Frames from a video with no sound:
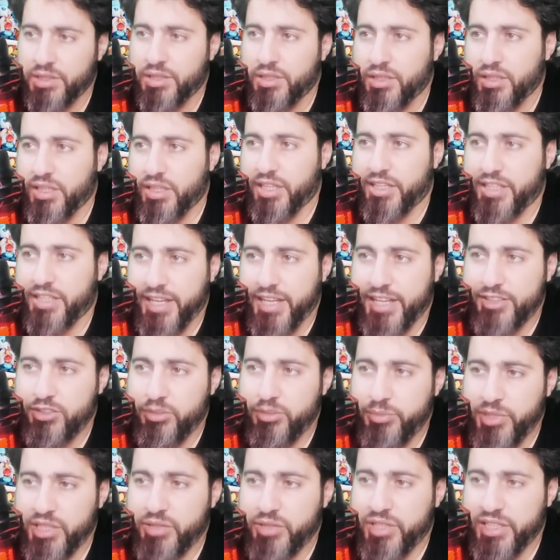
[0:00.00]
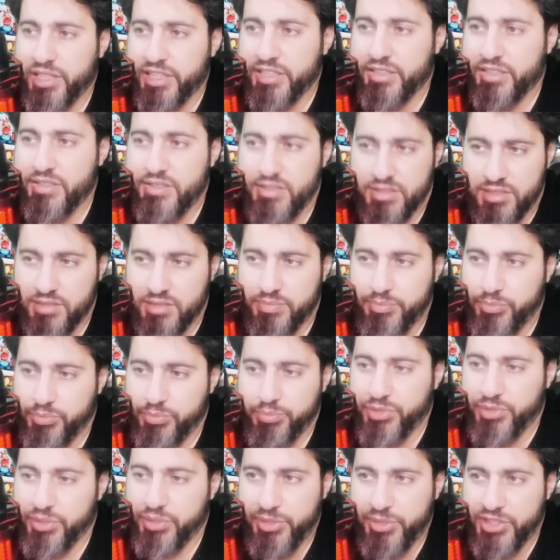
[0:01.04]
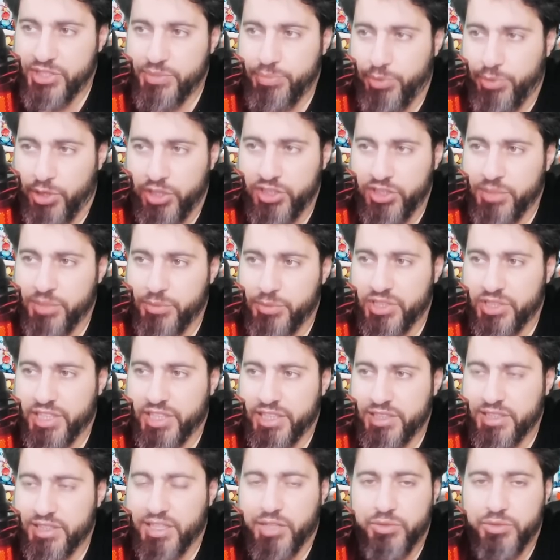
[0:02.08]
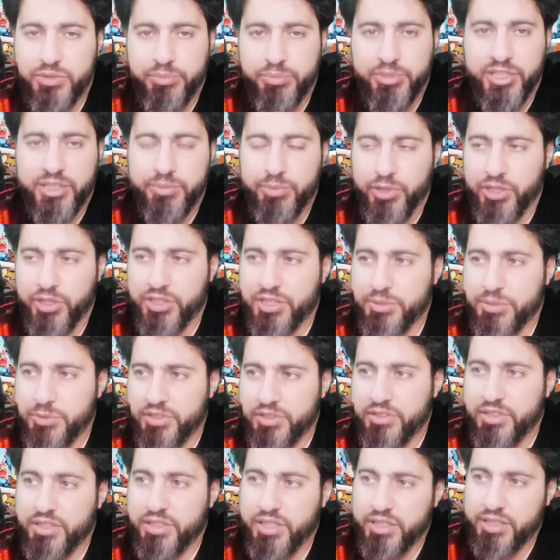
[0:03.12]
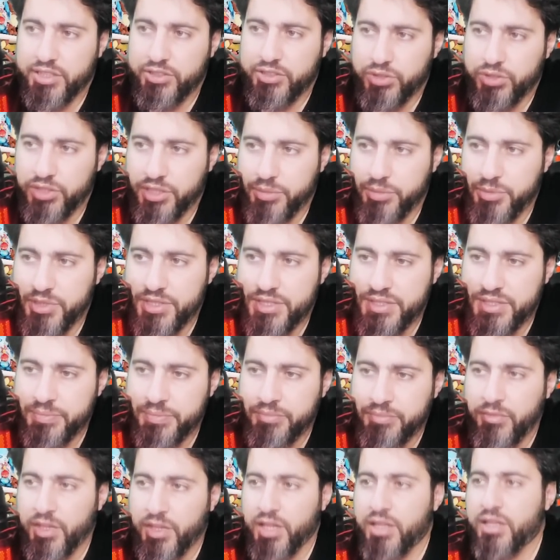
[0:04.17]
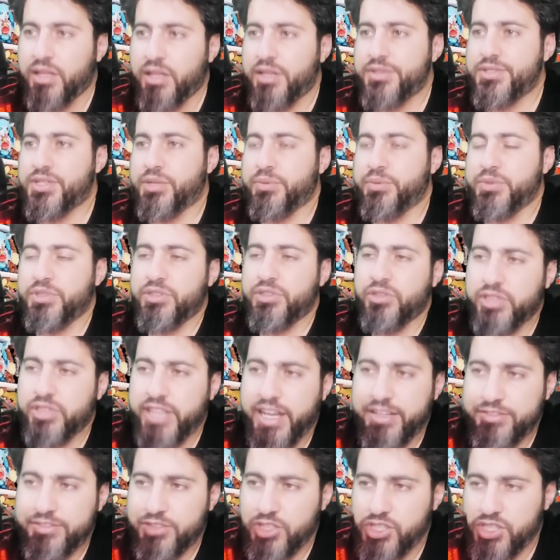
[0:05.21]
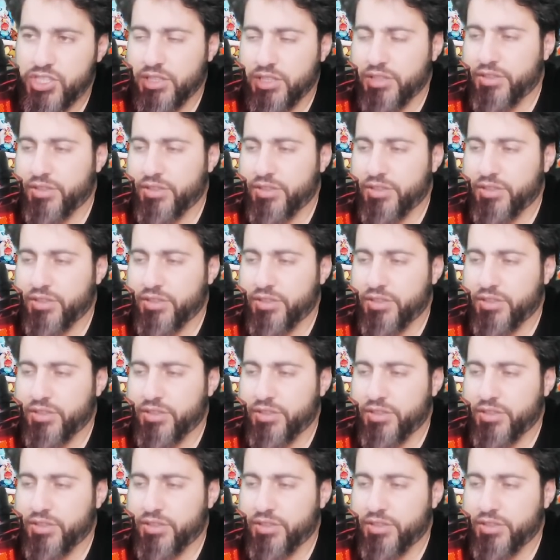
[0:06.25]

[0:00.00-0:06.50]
Like, Kanto is the best Pokemon right now in play Pokemon in the tournaments. So we don't have to shield